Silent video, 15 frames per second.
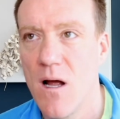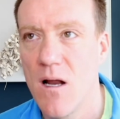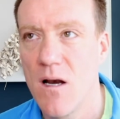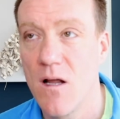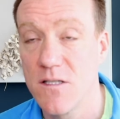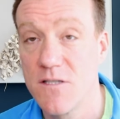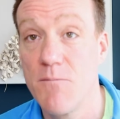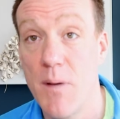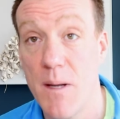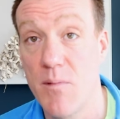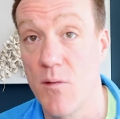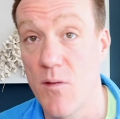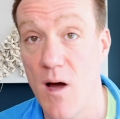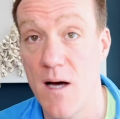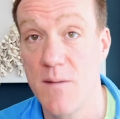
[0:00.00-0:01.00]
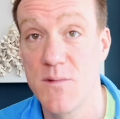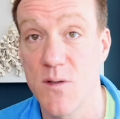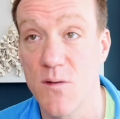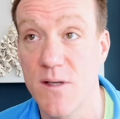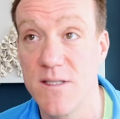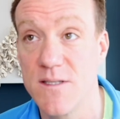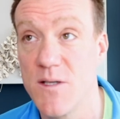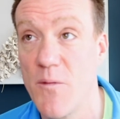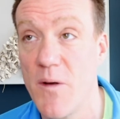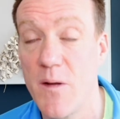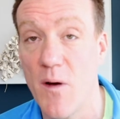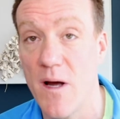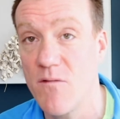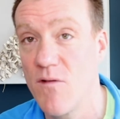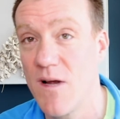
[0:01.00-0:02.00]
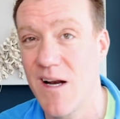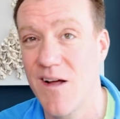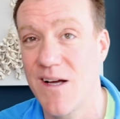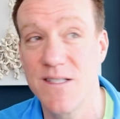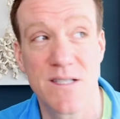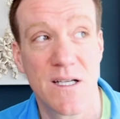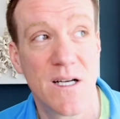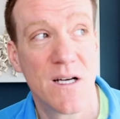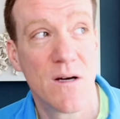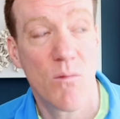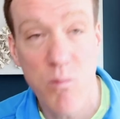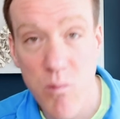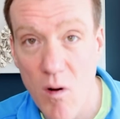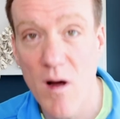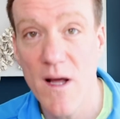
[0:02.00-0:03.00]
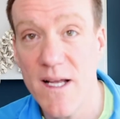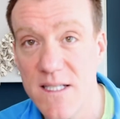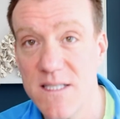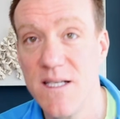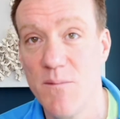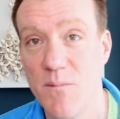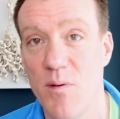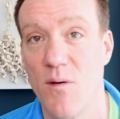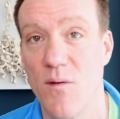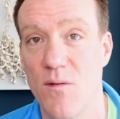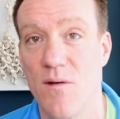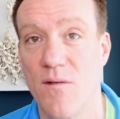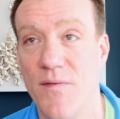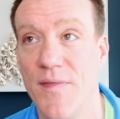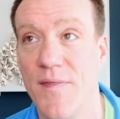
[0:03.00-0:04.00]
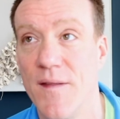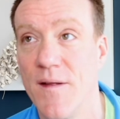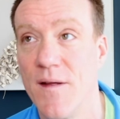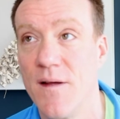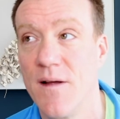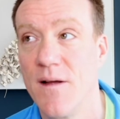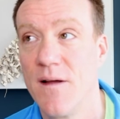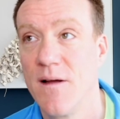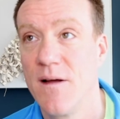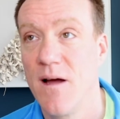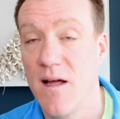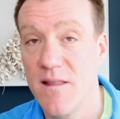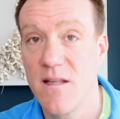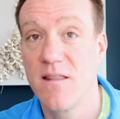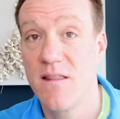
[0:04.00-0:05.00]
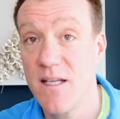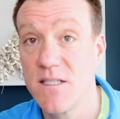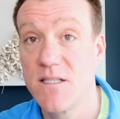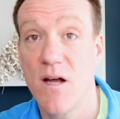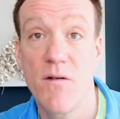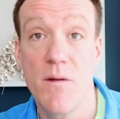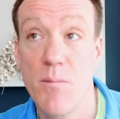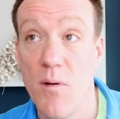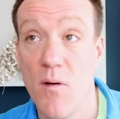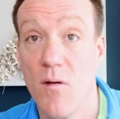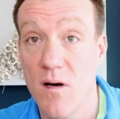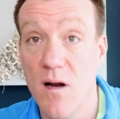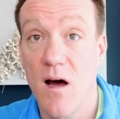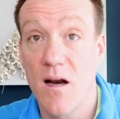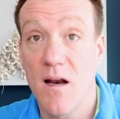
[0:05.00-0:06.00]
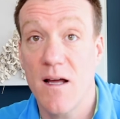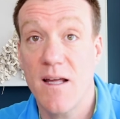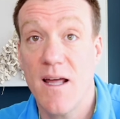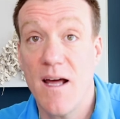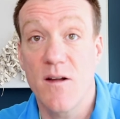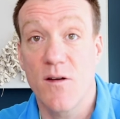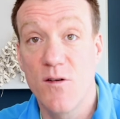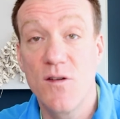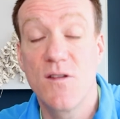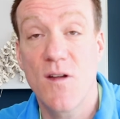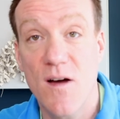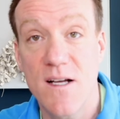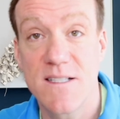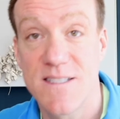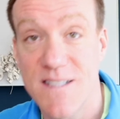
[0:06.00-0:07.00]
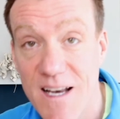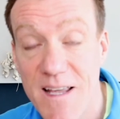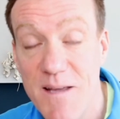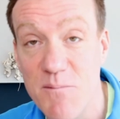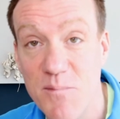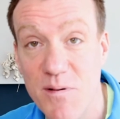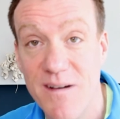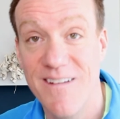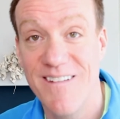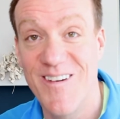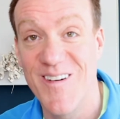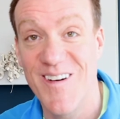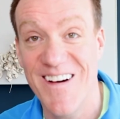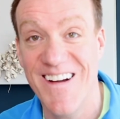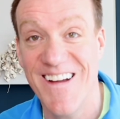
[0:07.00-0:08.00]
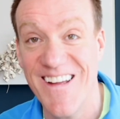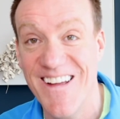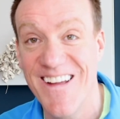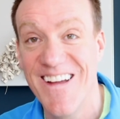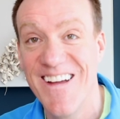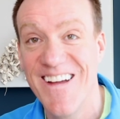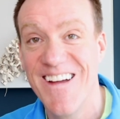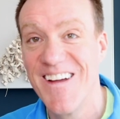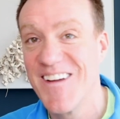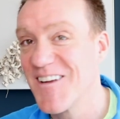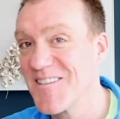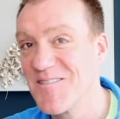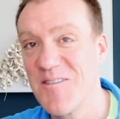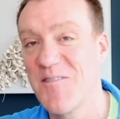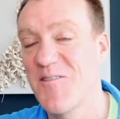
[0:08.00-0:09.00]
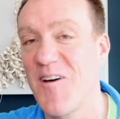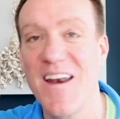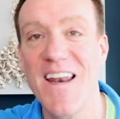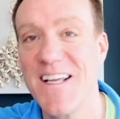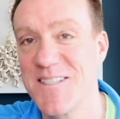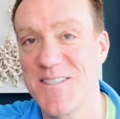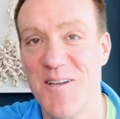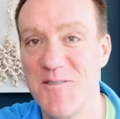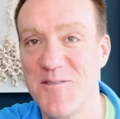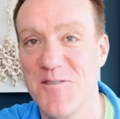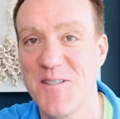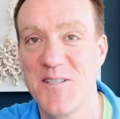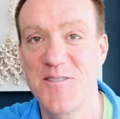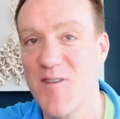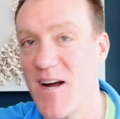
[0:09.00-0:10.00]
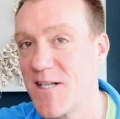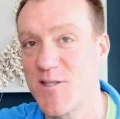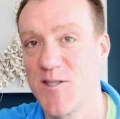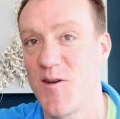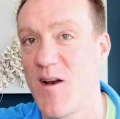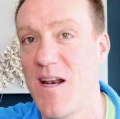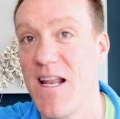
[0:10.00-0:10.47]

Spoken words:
lots of people that I'm talking to anyway realize what is important. And the things that are important are like getting a good night's sleep, right? Because we've got less social distraction, or